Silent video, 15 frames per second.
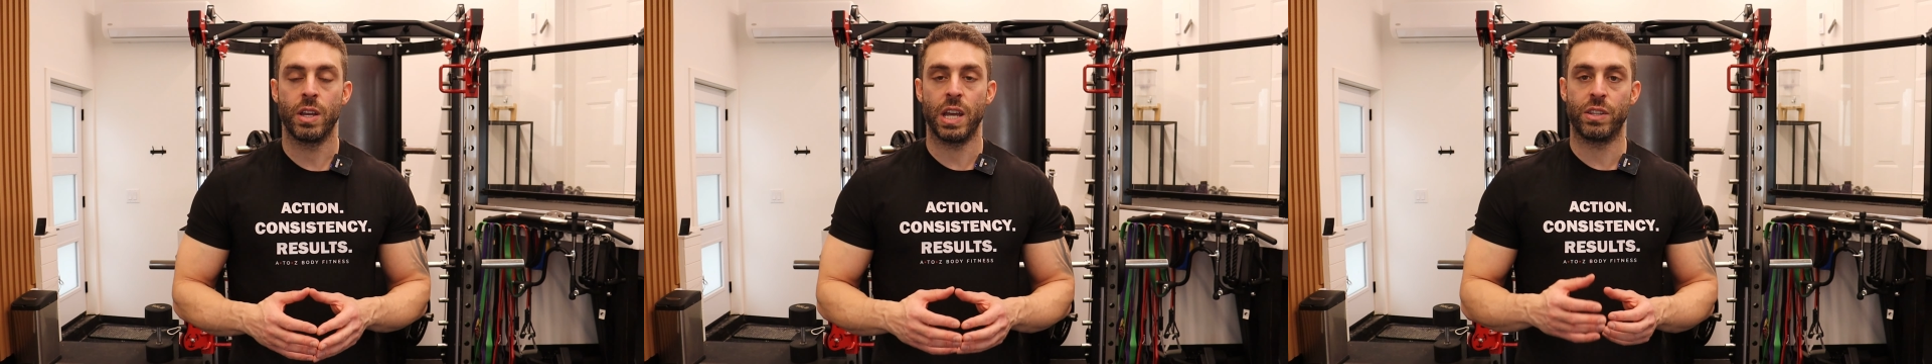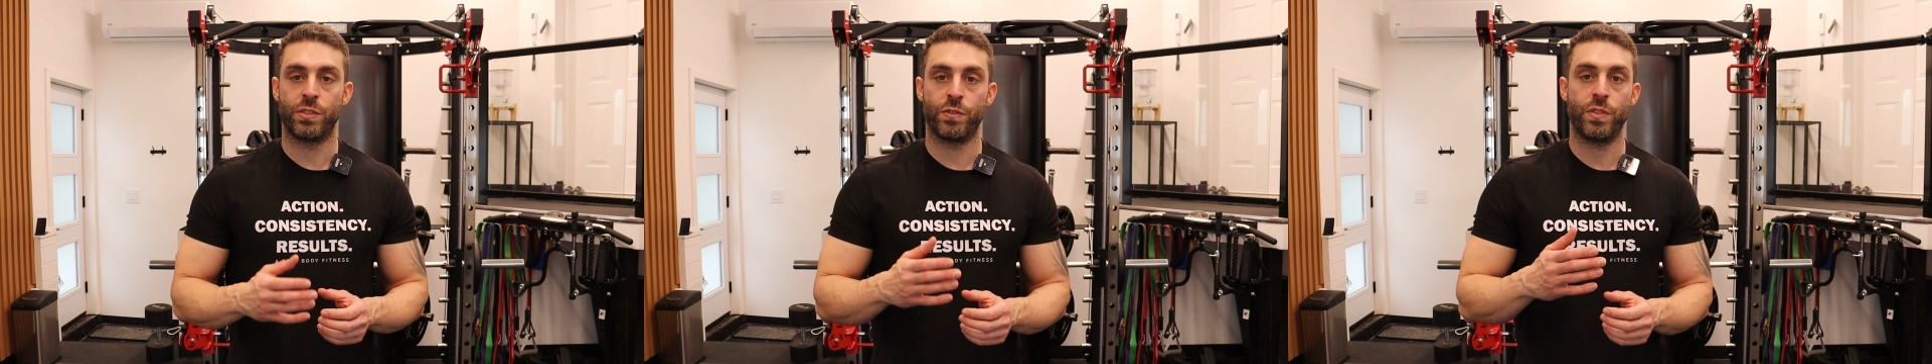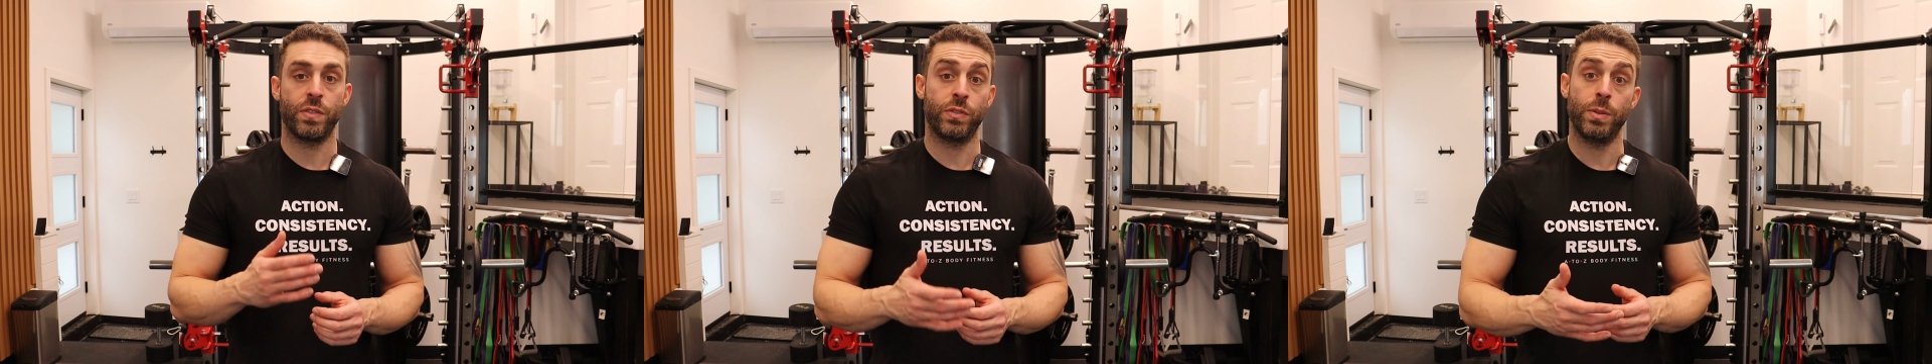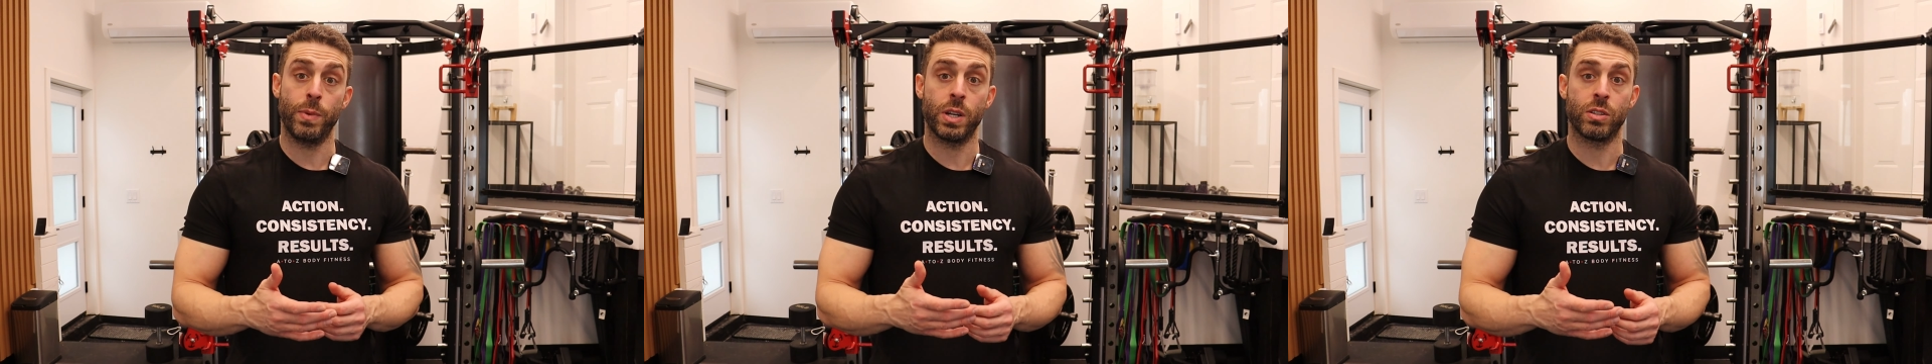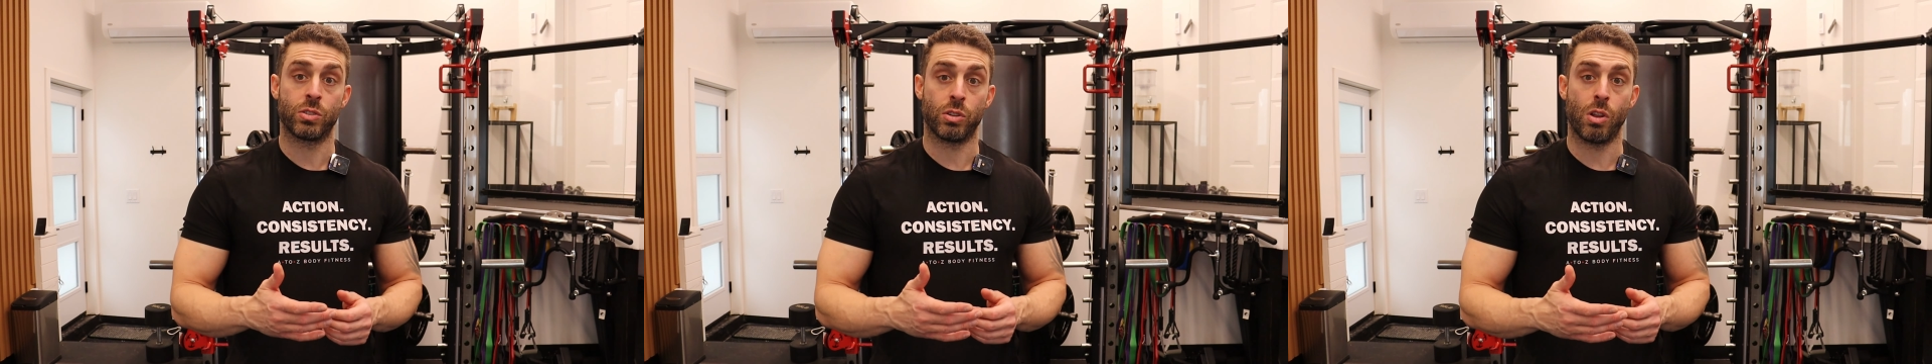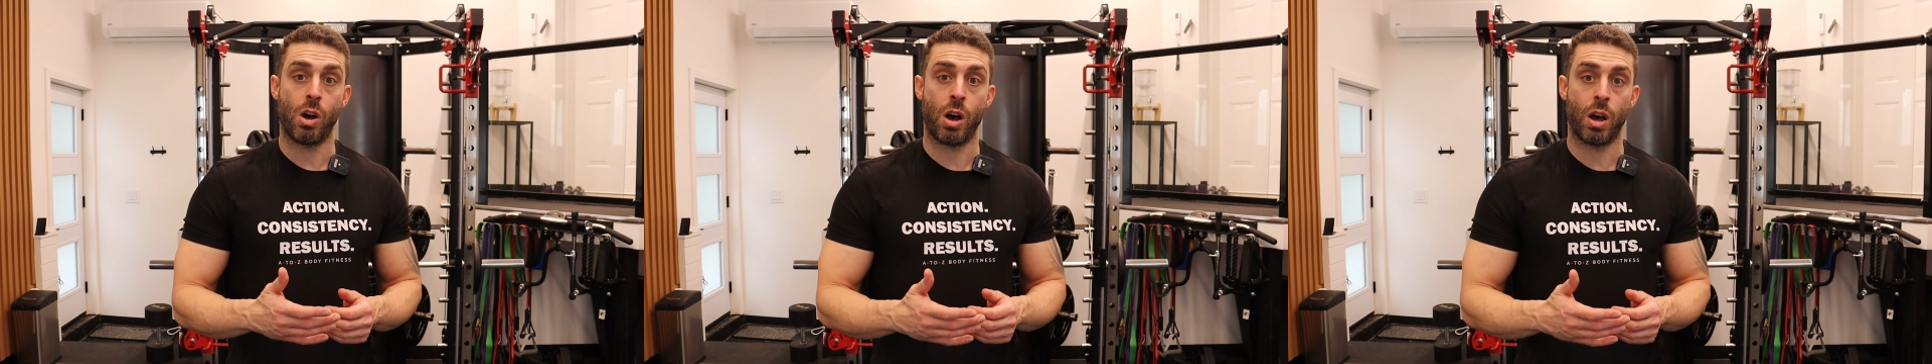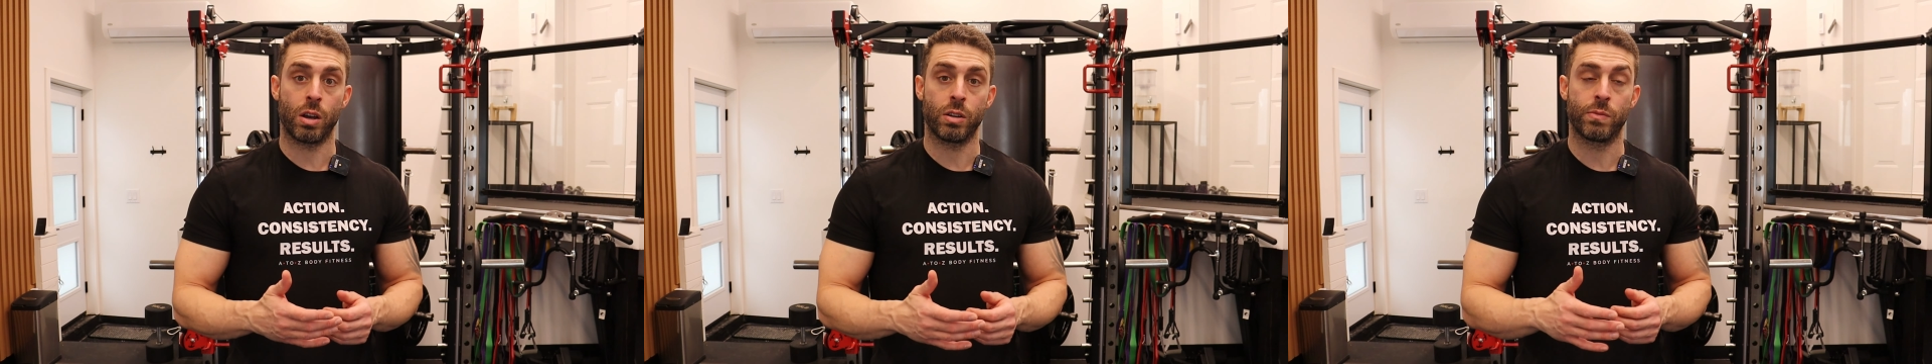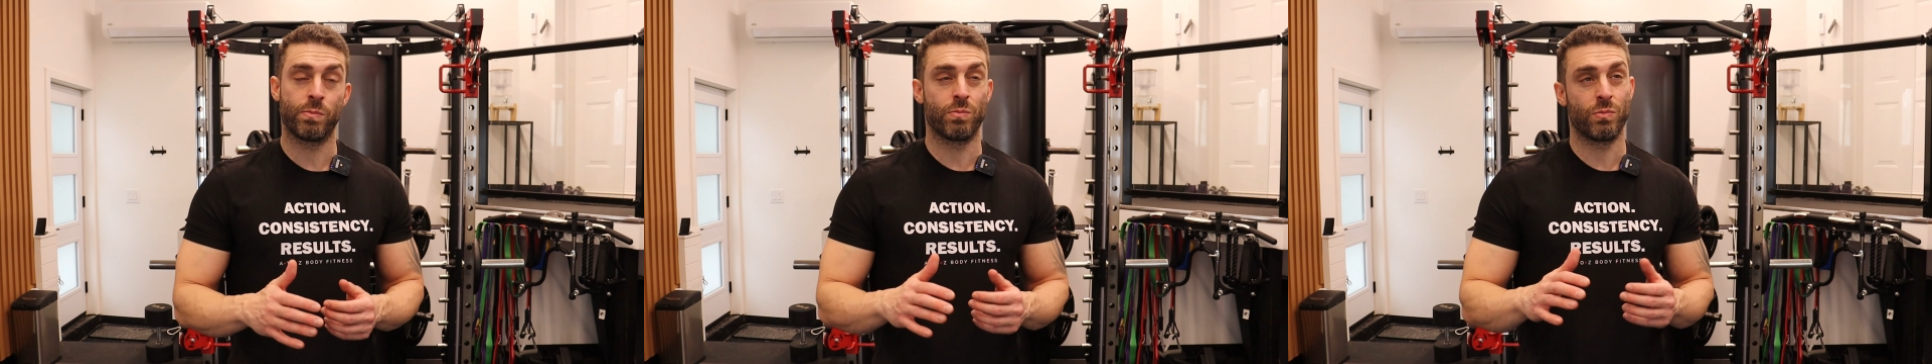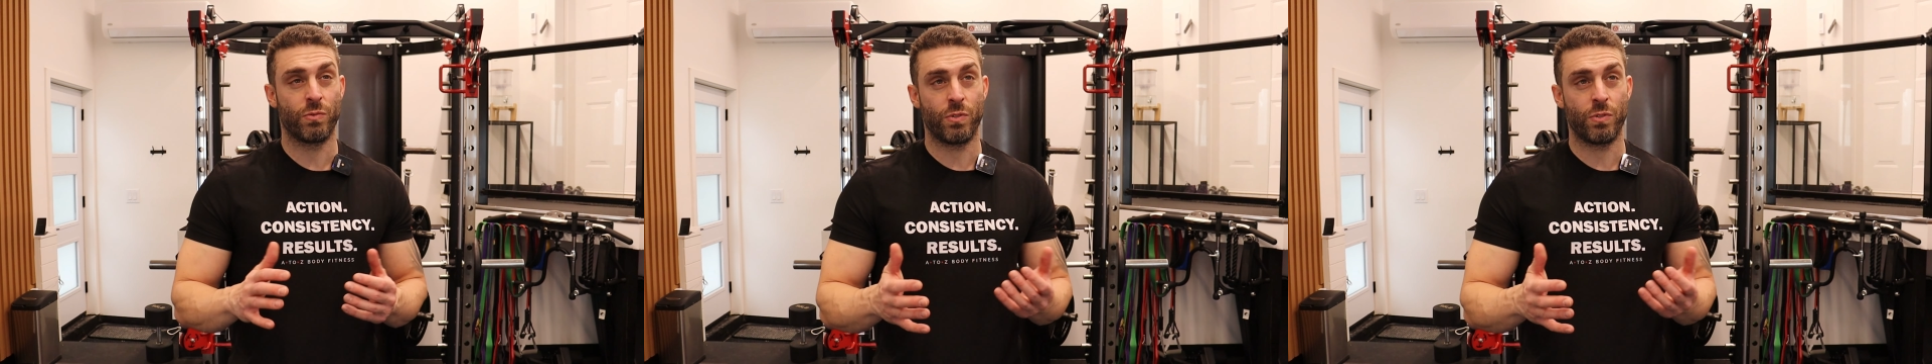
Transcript: It's fifty minutes long,